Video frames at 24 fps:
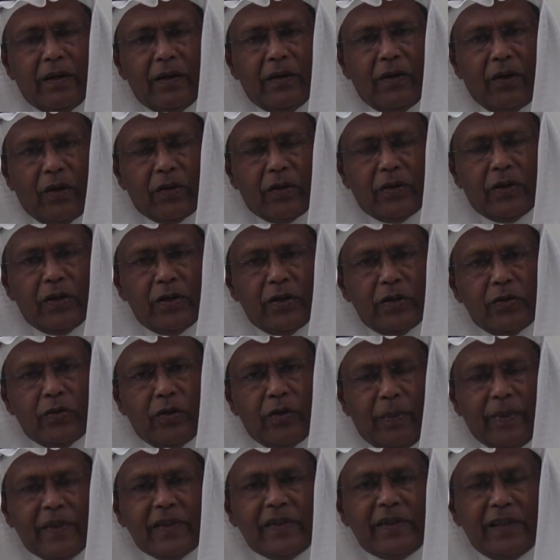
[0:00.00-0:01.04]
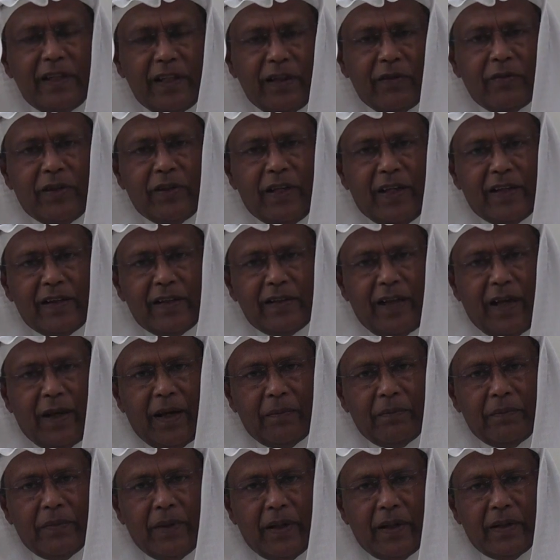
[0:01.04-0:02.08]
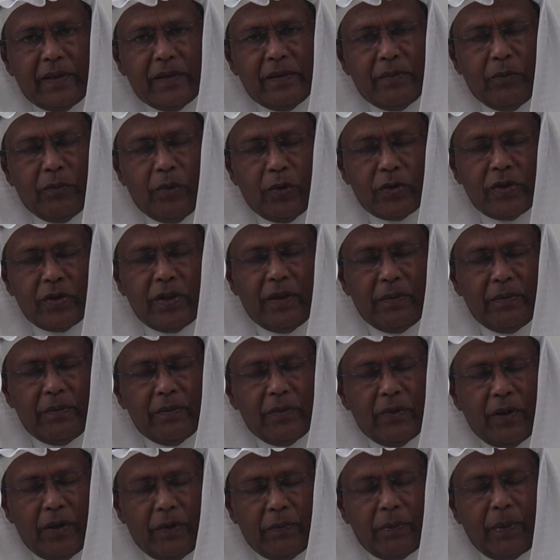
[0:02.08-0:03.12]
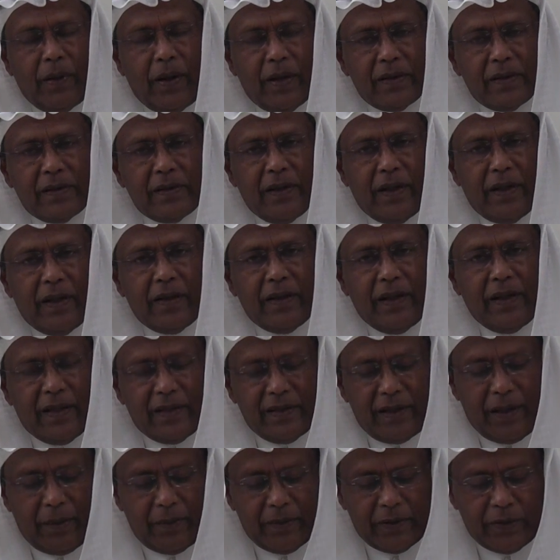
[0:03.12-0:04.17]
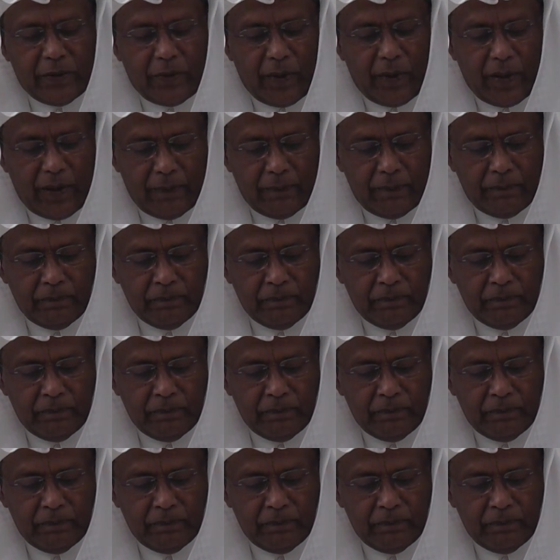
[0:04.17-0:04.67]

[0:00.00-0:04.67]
doctors who have been sitting for the exam, and most of them have passed the exam as well.